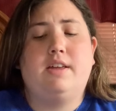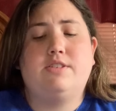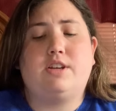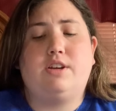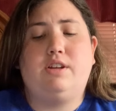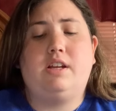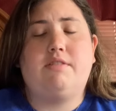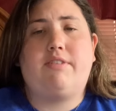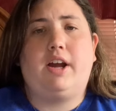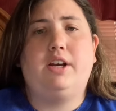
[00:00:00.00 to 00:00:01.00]
So you need to
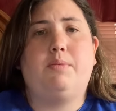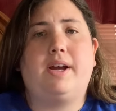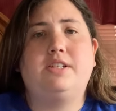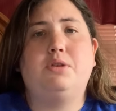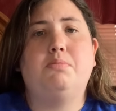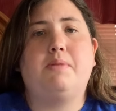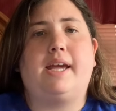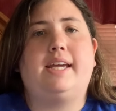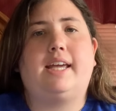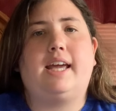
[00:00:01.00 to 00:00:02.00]
find a way to
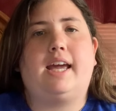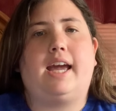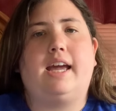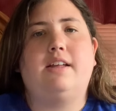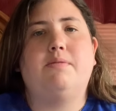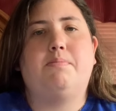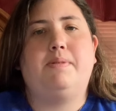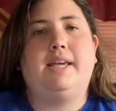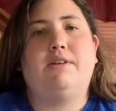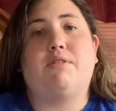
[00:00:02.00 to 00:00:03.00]
make it
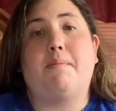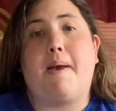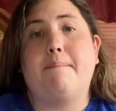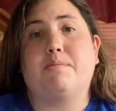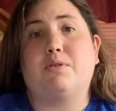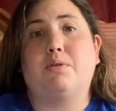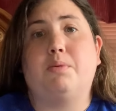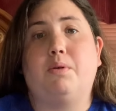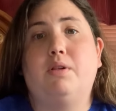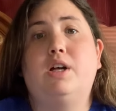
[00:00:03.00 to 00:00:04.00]
be
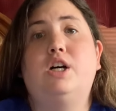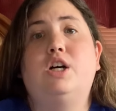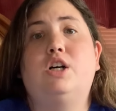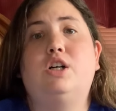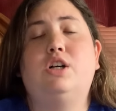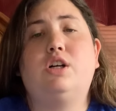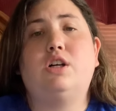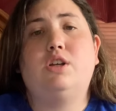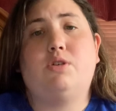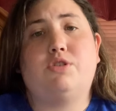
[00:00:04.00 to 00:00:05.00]
rememberable. Hook
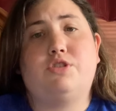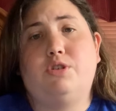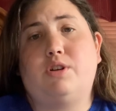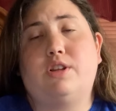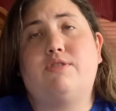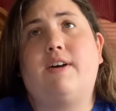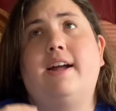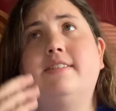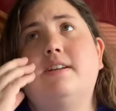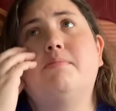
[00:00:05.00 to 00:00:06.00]
your students.
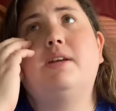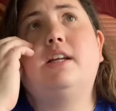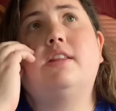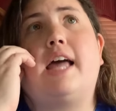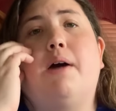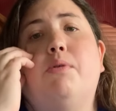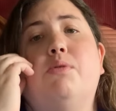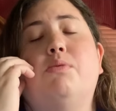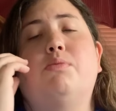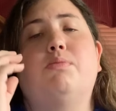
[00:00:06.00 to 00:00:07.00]
Find something that
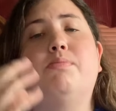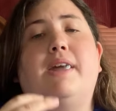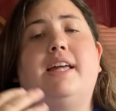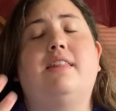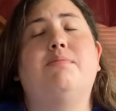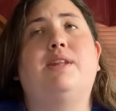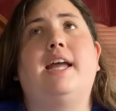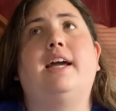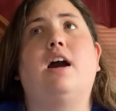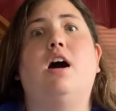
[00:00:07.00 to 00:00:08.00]
will make them
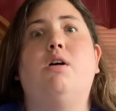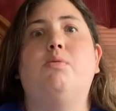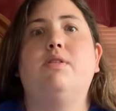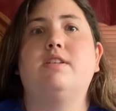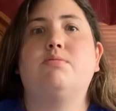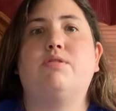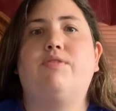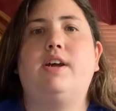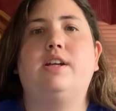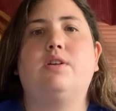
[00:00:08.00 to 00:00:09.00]
think, oh, well, this was
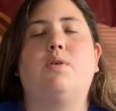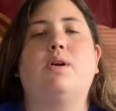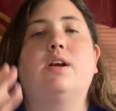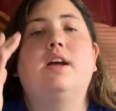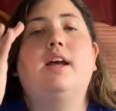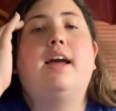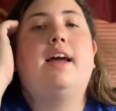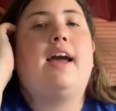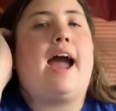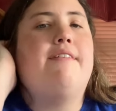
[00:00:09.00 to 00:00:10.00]
fun. Or
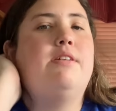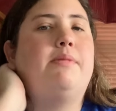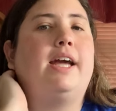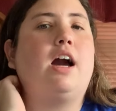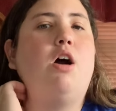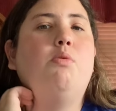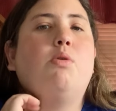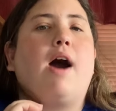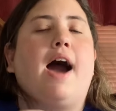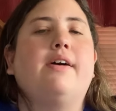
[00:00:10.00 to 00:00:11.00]
have them think, oh,
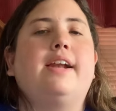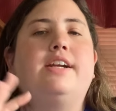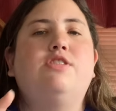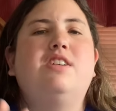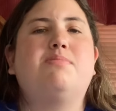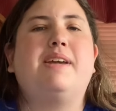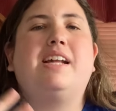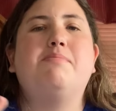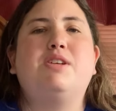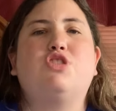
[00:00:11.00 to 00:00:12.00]
well, how can I do this? Make
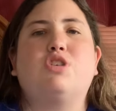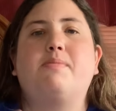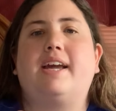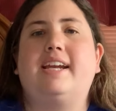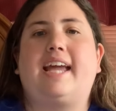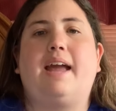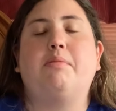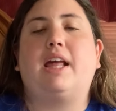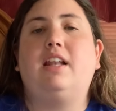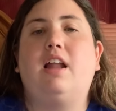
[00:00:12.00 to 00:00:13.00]
it a mystery, make it a game.
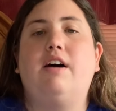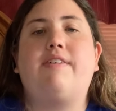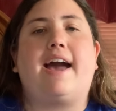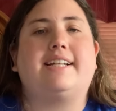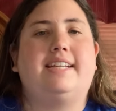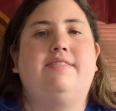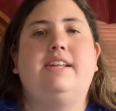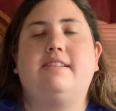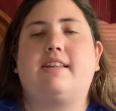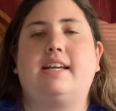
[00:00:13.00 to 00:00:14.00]
They love
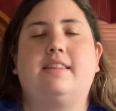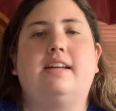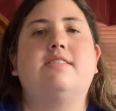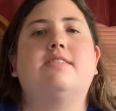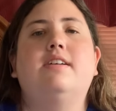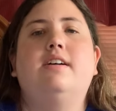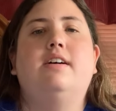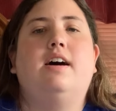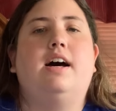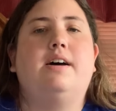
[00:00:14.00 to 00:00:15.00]
activities like this.
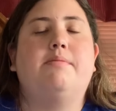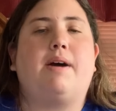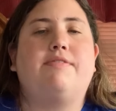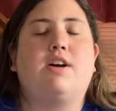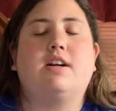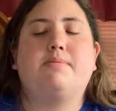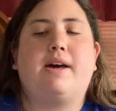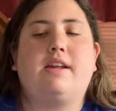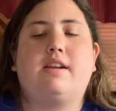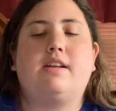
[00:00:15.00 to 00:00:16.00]
I've talked
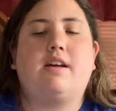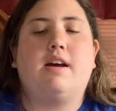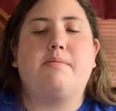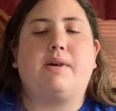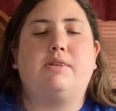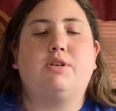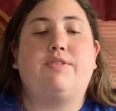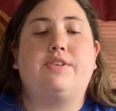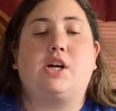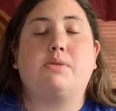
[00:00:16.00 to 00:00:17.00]
about it, I don't know if
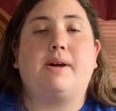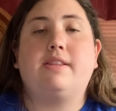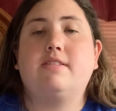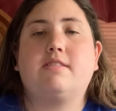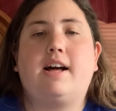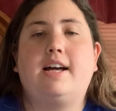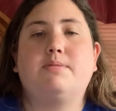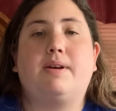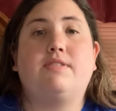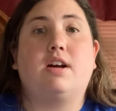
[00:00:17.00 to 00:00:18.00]
I've talked about it in this class,
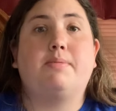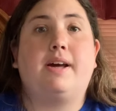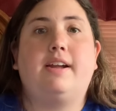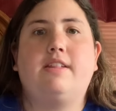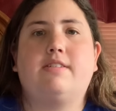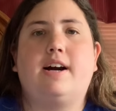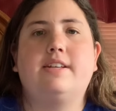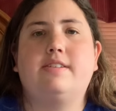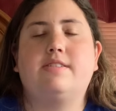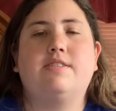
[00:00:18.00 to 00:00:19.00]
but I've talked about it in other
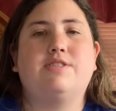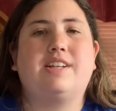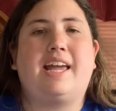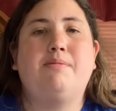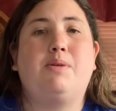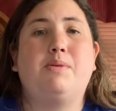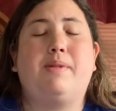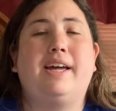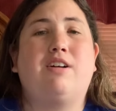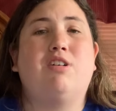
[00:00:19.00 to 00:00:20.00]
classes. There's a game that we
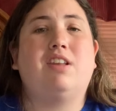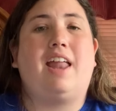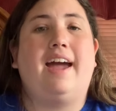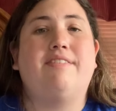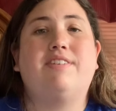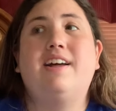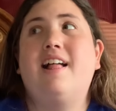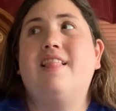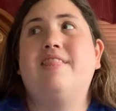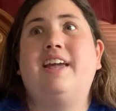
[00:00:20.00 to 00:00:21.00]
play called Life.
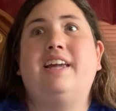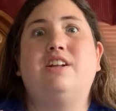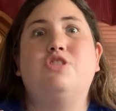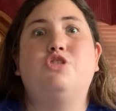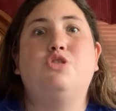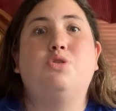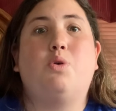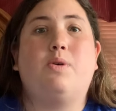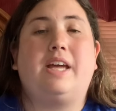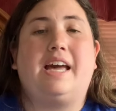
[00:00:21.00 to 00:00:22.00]
They
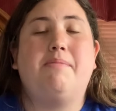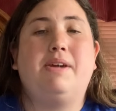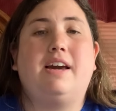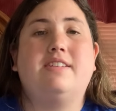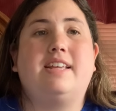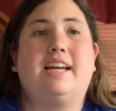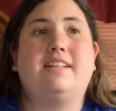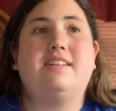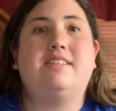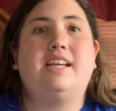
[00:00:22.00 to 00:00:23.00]
enjoy it because they
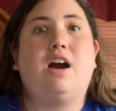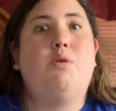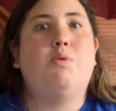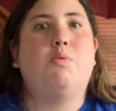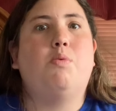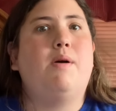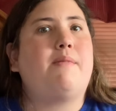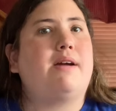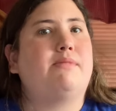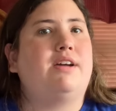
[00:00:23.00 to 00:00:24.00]
get to see, oh, well, what
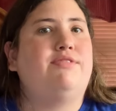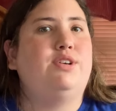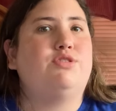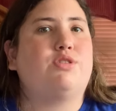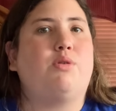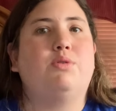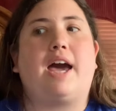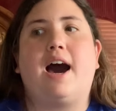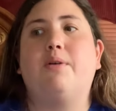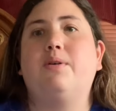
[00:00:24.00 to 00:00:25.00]
might my future hold?
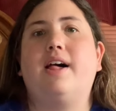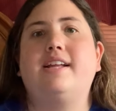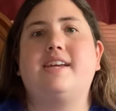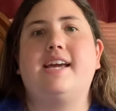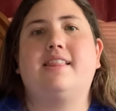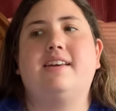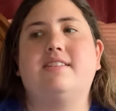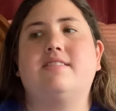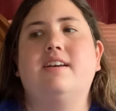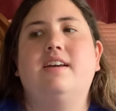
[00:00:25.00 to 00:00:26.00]
How will I take
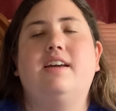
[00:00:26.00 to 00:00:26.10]
this?